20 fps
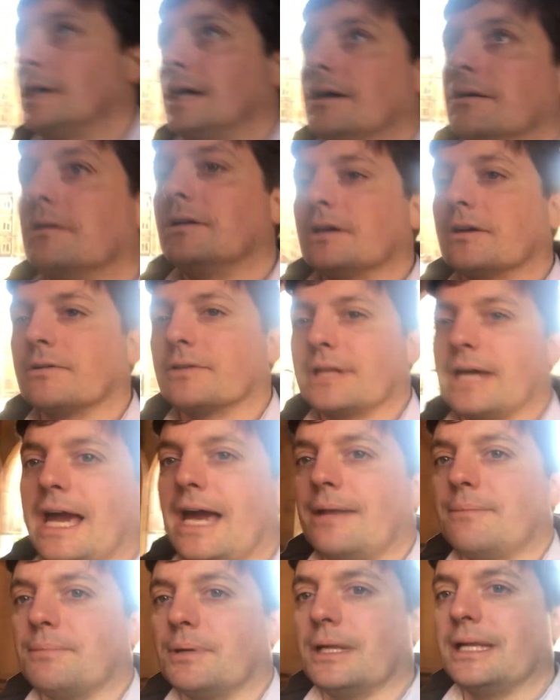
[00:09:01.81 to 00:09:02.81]
oh look,
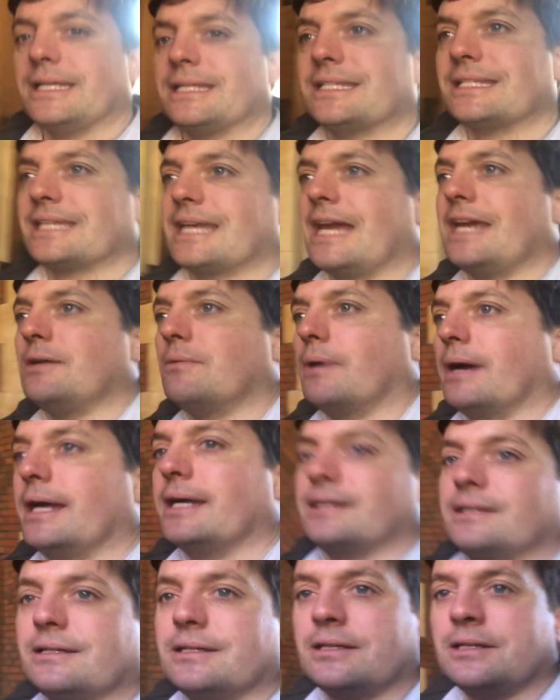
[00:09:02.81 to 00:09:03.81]
Anne Boleyn's gateway.